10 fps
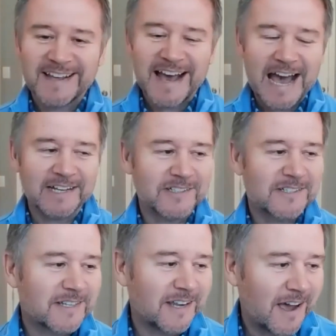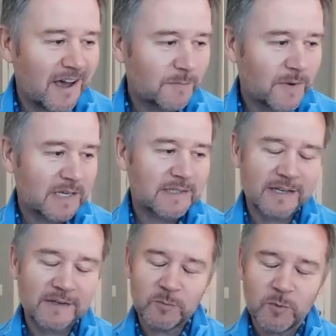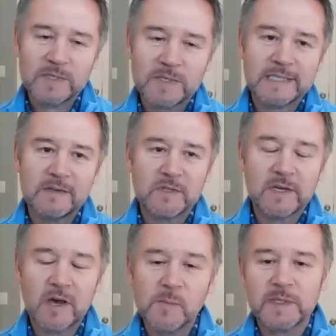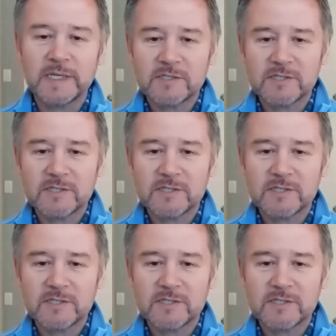And I said, if you want me to leave the company,